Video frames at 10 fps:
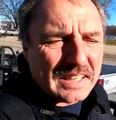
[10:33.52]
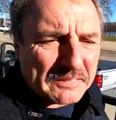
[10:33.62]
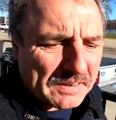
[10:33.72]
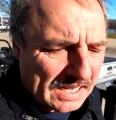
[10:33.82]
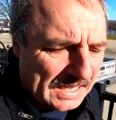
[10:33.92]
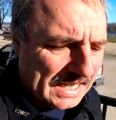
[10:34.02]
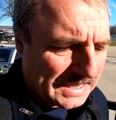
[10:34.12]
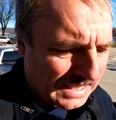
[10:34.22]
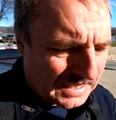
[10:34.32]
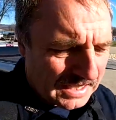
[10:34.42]
They finally
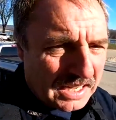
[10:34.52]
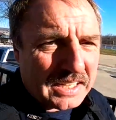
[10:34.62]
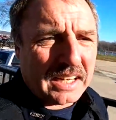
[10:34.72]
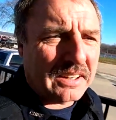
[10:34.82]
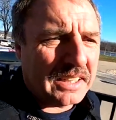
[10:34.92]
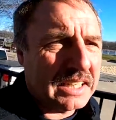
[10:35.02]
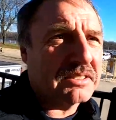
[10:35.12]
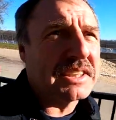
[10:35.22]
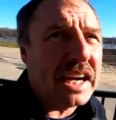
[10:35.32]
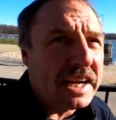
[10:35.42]
got that done. I'm gonna
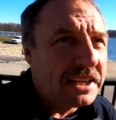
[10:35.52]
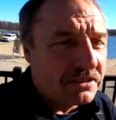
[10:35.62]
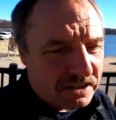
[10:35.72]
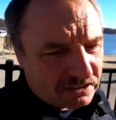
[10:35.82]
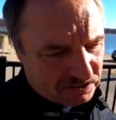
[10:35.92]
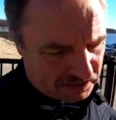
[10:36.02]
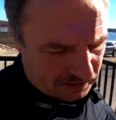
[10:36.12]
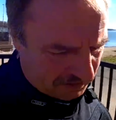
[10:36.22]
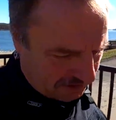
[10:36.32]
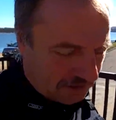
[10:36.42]
give Scotty Gritters
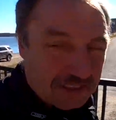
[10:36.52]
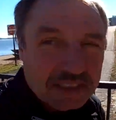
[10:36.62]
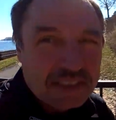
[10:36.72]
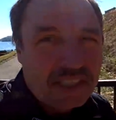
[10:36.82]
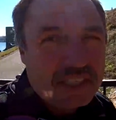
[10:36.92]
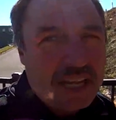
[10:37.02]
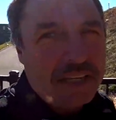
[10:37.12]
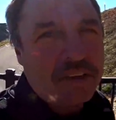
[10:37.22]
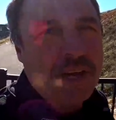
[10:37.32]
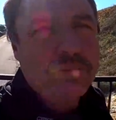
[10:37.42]
a lot
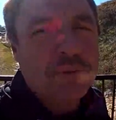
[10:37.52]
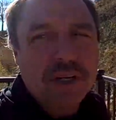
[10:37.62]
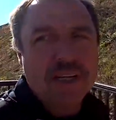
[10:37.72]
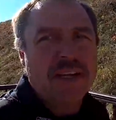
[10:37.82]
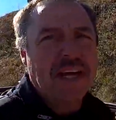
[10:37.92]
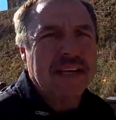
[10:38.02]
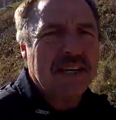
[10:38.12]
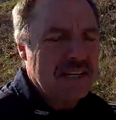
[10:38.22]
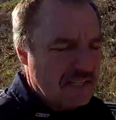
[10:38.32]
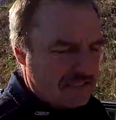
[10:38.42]
of credit for getting that
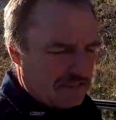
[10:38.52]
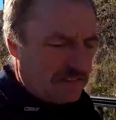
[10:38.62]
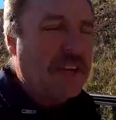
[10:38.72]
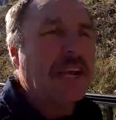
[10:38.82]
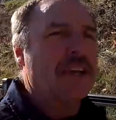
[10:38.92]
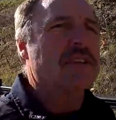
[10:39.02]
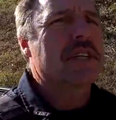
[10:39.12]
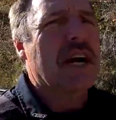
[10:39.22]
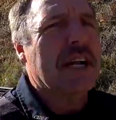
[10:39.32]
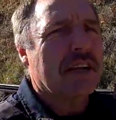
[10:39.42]
done. Thank you,
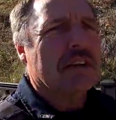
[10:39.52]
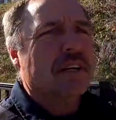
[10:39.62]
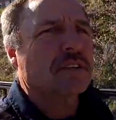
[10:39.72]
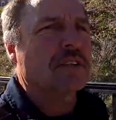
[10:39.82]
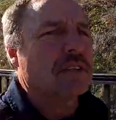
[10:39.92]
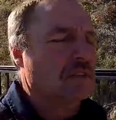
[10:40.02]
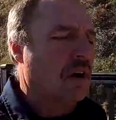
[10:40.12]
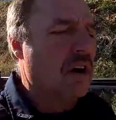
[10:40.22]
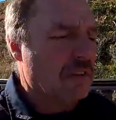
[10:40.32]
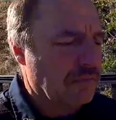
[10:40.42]
Scotty Gritters.
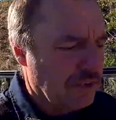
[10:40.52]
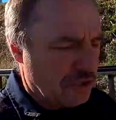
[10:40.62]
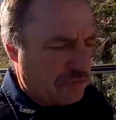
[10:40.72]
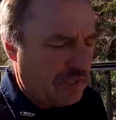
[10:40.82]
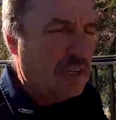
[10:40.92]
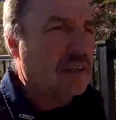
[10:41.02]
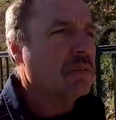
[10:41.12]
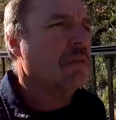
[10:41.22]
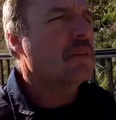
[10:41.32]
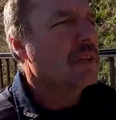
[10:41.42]
All the fishermen,
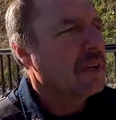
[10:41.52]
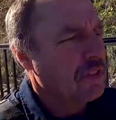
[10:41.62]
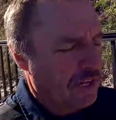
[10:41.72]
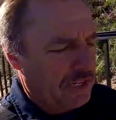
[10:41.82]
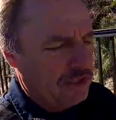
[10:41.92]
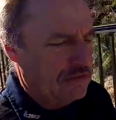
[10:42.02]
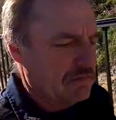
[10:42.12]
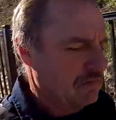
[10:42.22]
thank you.